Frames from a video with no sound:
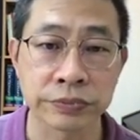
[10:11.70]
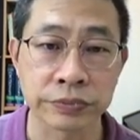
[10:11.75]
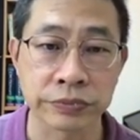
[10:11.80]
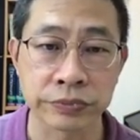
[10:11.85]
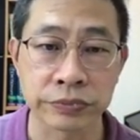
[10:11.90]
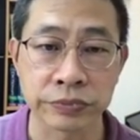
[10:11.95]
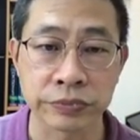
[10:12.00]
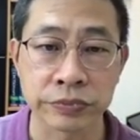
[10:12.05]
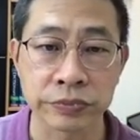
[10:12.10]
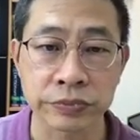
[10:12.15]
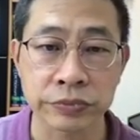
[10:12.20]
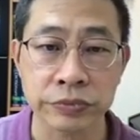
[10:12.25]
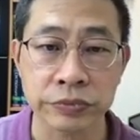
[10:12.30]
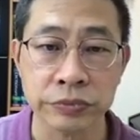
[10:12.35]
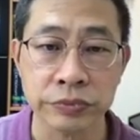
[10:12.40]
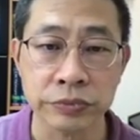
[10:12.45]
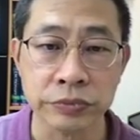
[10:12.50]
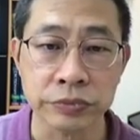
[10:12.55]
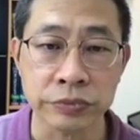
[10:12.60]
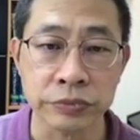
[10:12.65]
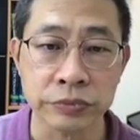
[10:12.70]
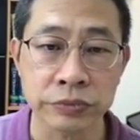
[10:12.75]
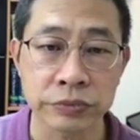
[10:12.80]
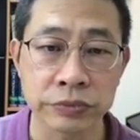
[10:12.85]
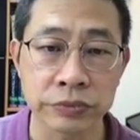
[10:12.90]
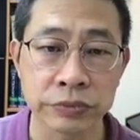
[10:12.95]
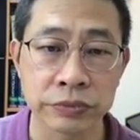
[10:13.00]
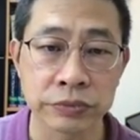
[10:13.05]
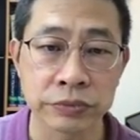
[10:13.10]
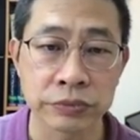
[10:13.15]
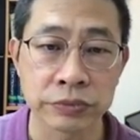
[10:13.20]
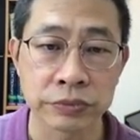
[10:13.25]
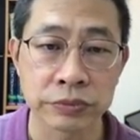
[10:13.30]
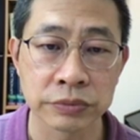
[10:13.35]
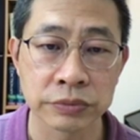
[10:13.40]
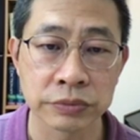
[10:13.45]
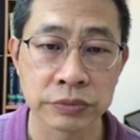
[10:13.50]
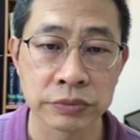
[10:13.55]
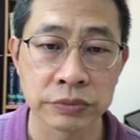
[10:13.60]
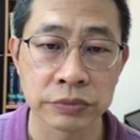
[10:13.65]

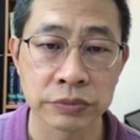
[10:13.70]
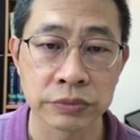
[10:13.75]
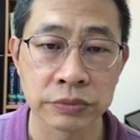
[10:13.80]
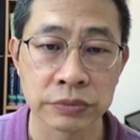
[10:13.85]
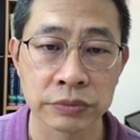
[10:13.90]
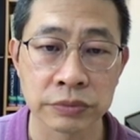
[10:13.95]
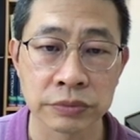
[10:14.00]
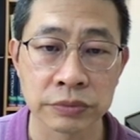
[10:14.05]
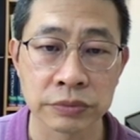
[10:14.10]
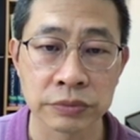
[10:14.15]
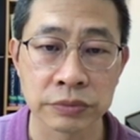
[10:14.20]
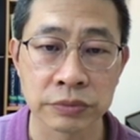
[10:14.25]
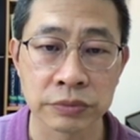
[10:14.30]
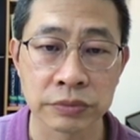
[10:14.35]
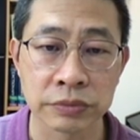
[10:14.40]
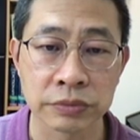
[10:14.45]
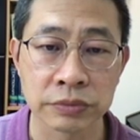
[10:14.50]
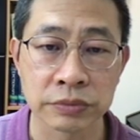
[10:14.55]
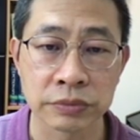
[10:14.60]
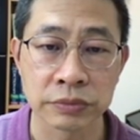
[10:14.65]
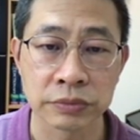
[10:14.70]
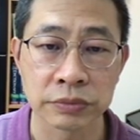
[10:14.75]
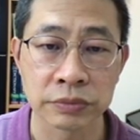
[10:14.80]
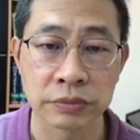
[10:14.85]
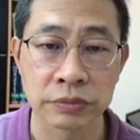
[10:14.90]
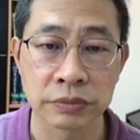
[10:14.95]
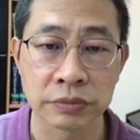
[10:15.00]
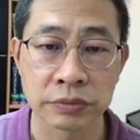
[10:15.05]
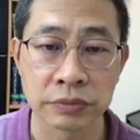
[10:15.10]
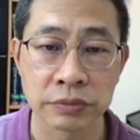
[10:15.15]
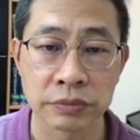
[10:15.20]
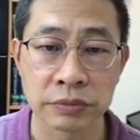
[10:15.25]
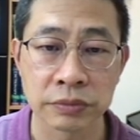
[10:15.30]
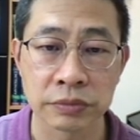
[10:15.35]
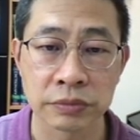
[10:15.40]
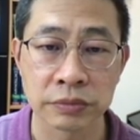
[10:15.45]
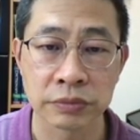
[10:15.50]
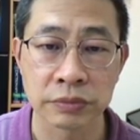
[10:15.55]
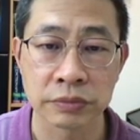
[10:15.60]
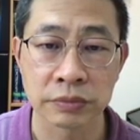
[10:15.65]

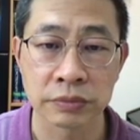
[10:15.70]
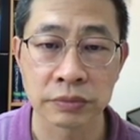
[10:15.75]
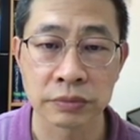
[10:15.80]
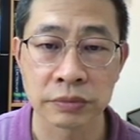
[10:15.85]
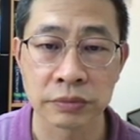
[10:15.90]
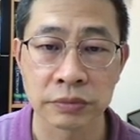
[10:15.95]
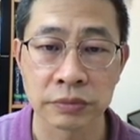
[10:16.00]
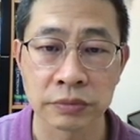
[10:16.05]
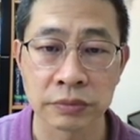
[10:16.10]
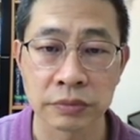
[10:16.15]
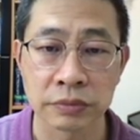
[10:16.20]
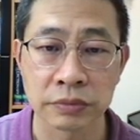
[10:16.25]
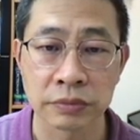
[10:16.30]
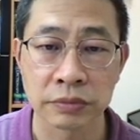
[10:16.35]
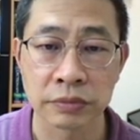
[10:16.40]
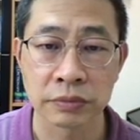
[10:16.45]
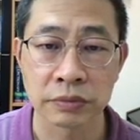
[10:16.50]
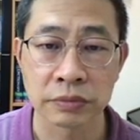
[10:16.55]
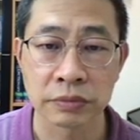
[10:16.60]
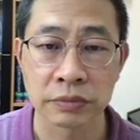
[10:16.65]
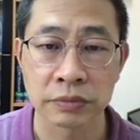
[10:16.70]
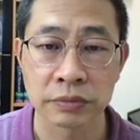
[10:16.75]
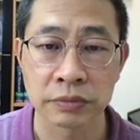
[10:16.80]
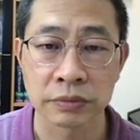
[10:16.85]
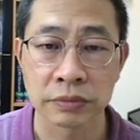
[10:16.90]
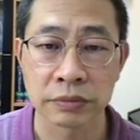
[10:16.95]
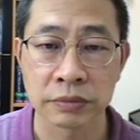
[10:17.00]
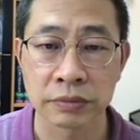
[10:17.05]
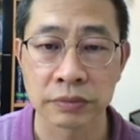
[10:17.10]
[no speech]